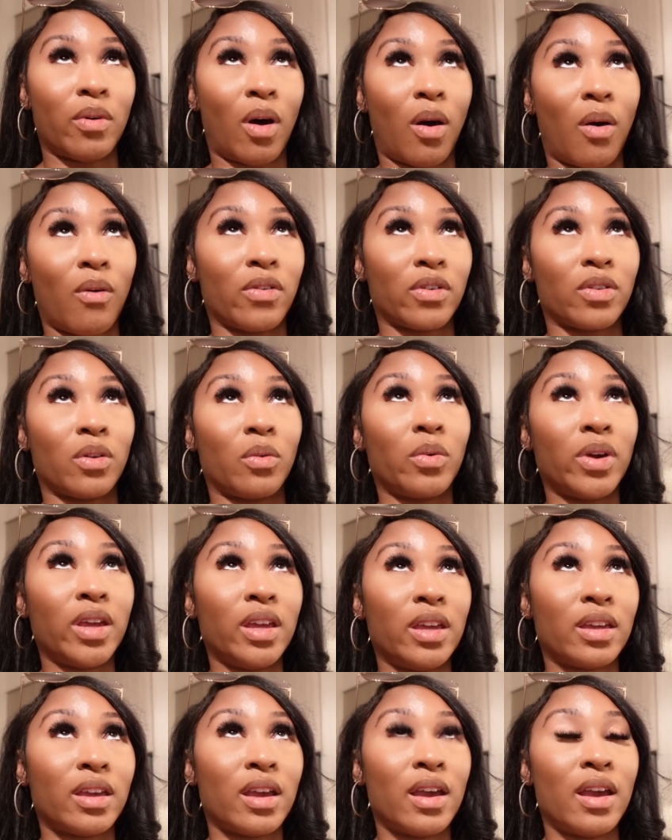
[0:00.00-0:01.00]
over the
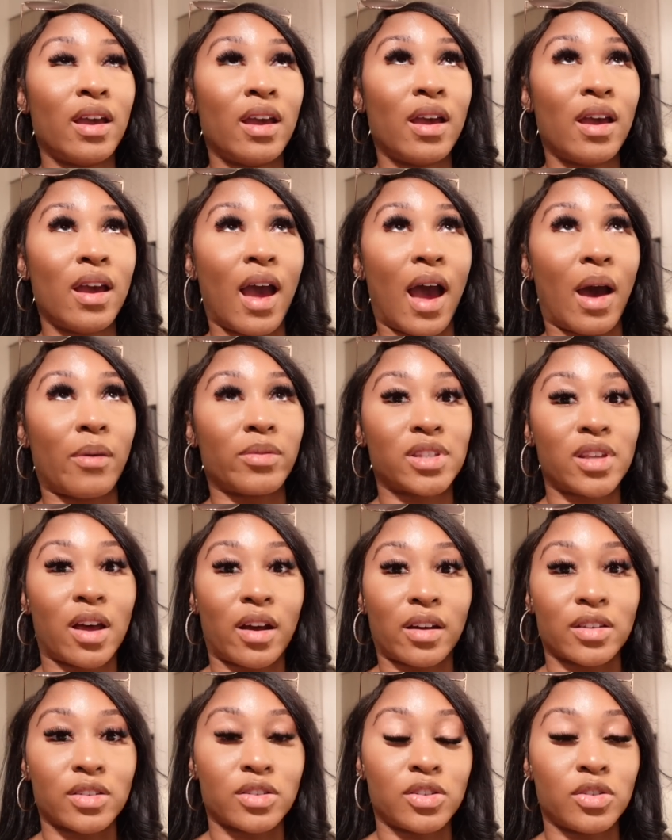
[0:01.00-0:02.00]
week i was
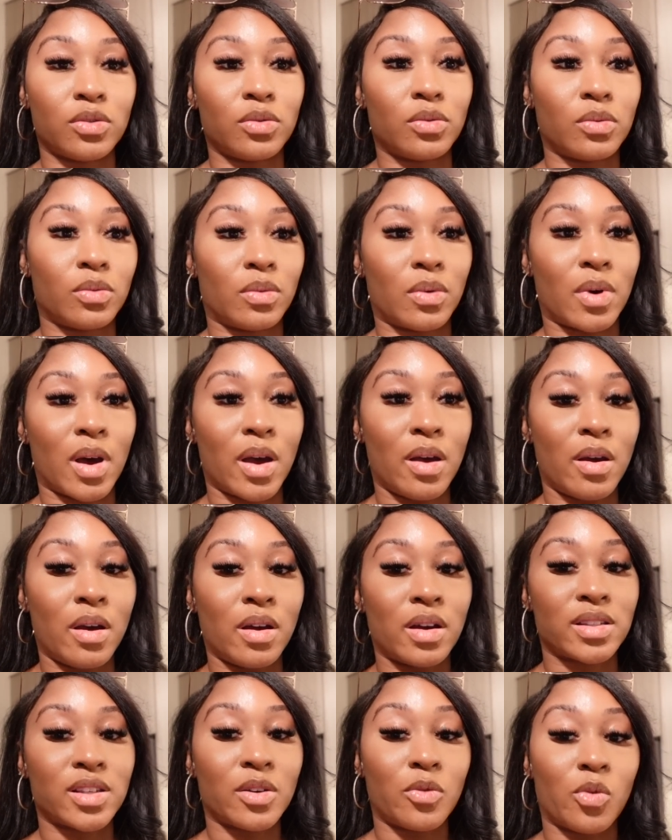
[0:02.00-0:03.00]
talking to
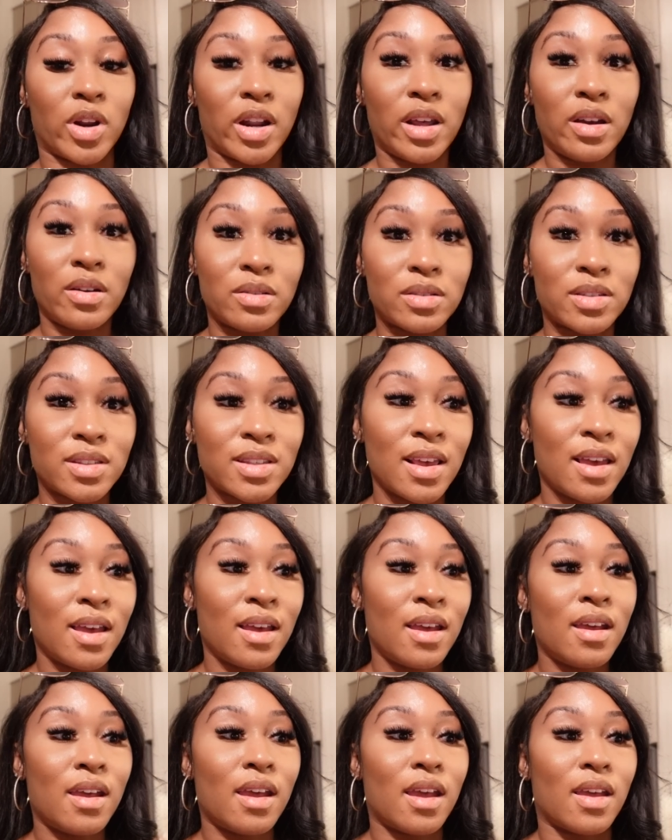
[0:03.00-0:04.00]
someone else
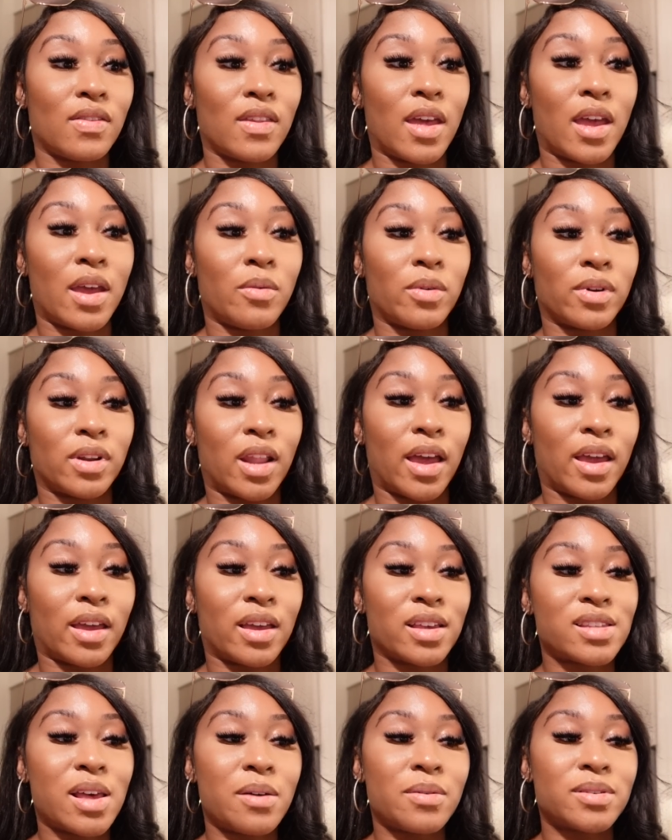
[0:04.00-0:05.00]
and they were like
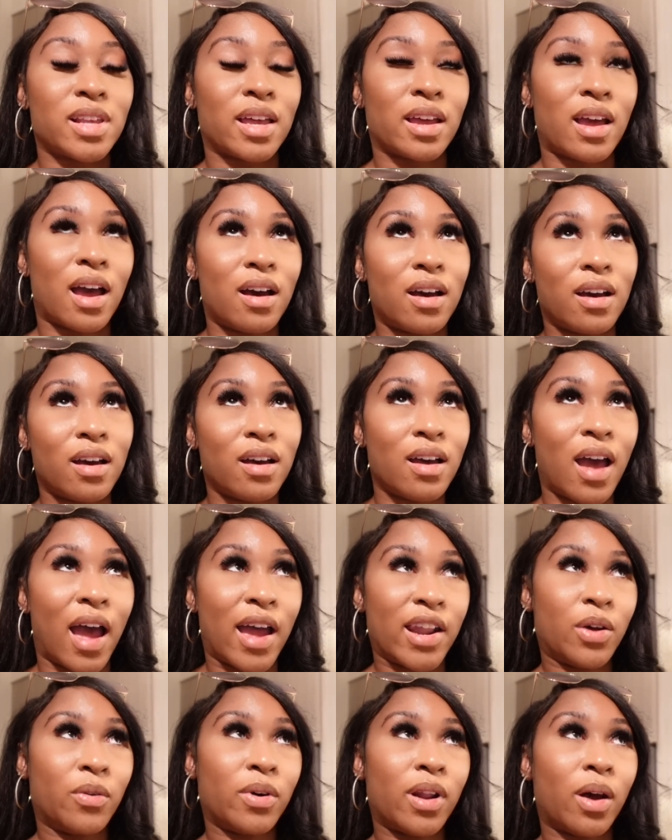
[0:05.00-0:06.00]
because i was like oh,
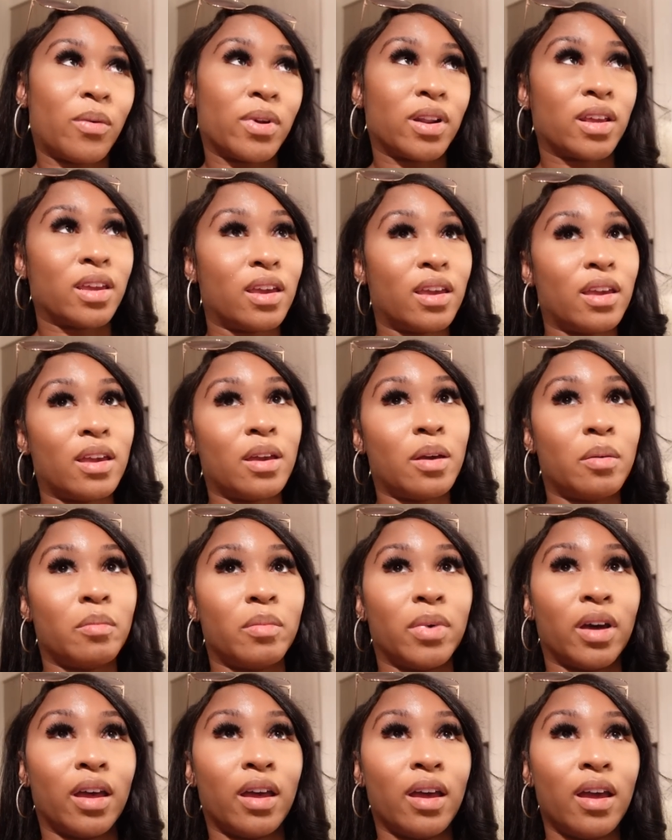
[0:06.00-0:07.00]
i know what i want to get him
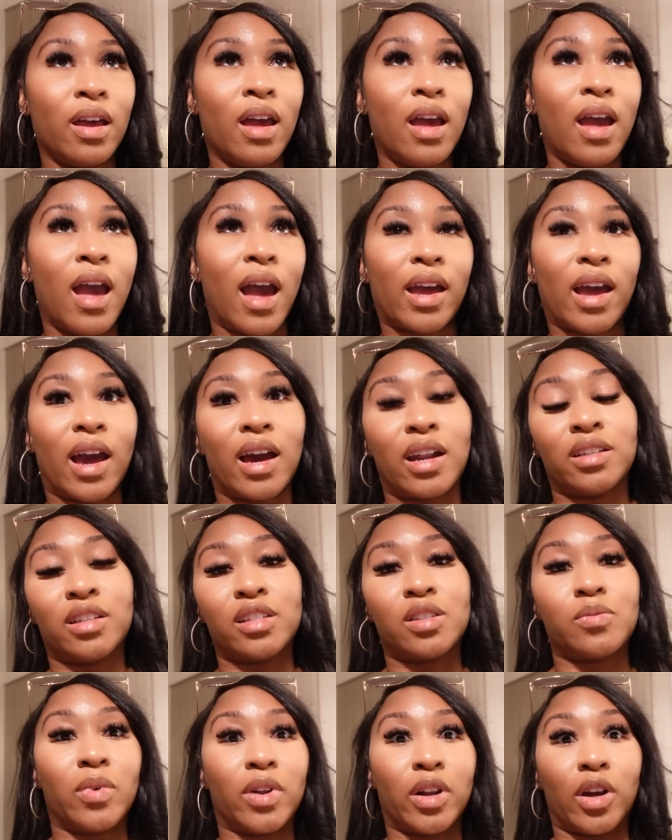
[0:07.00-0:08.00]
but i kind of
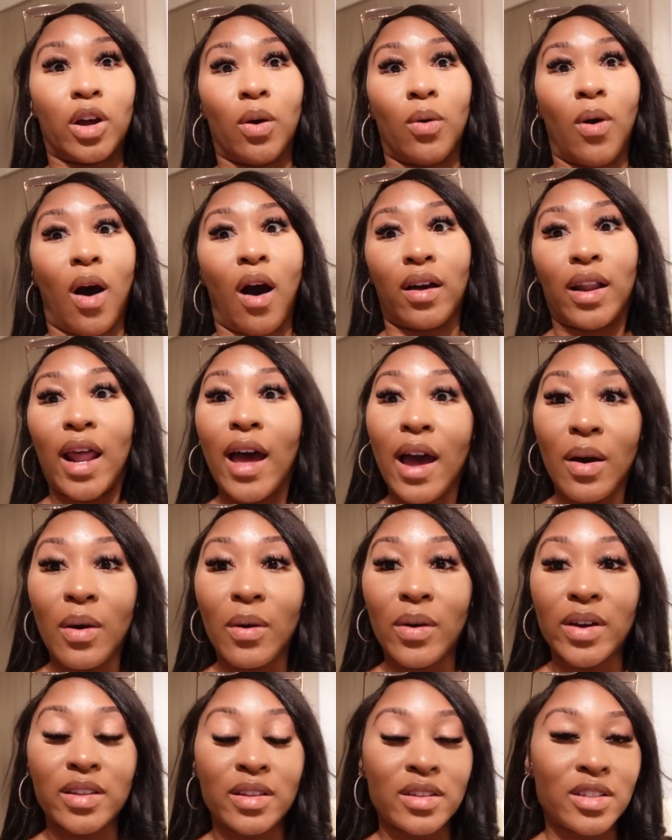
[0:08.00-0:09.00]
just want to go all
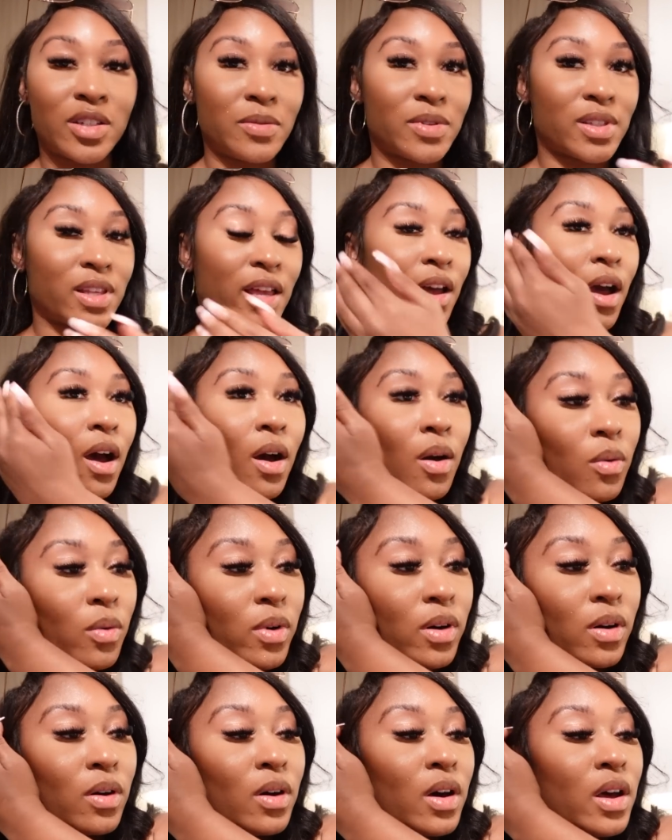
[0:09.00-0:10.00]
out and she was like oh
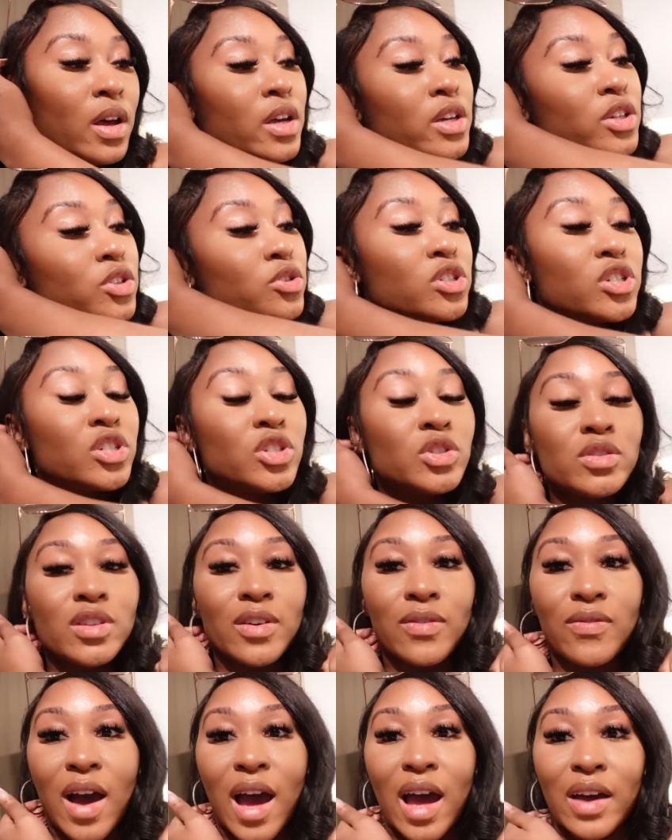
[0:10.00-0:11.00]
well you should do
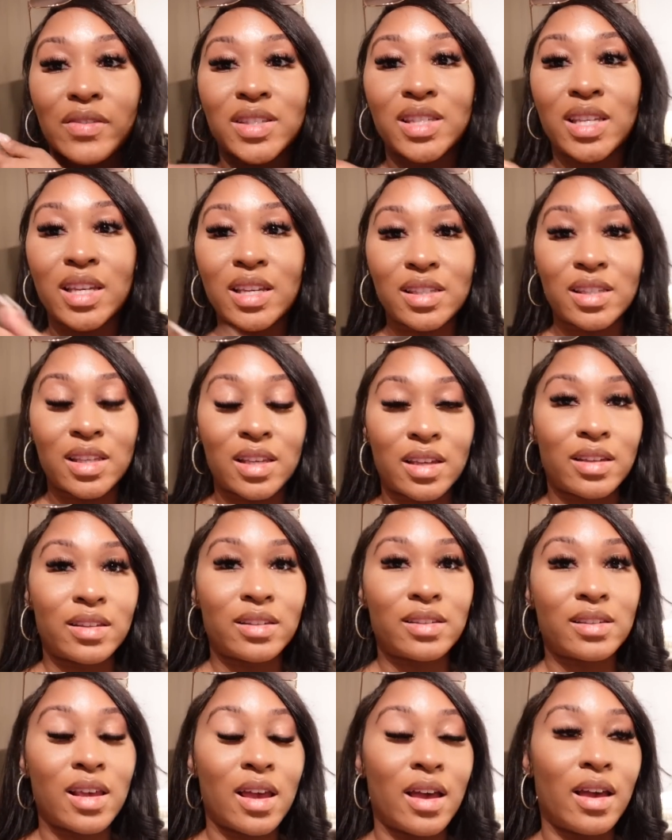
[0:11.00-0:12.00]
the five
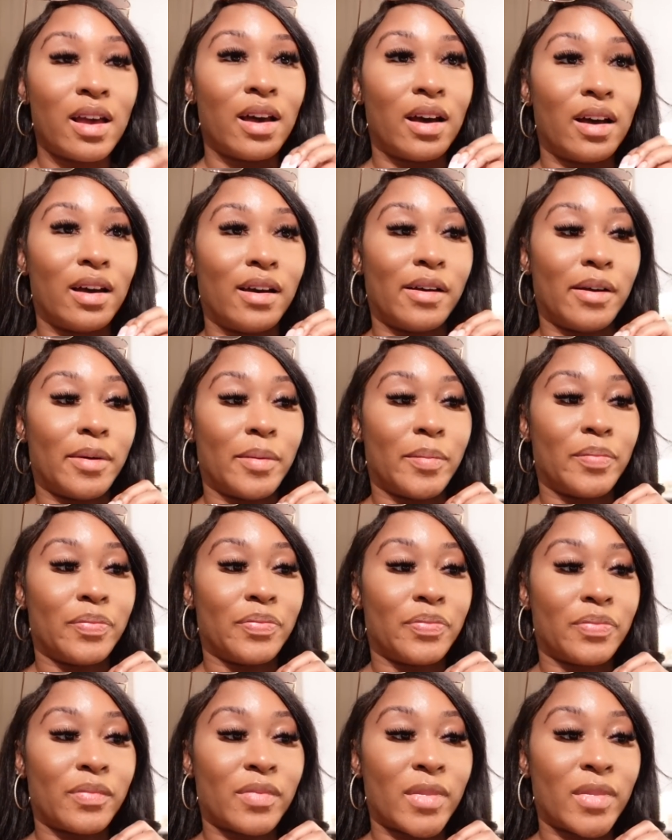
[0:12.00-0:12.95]
senses um,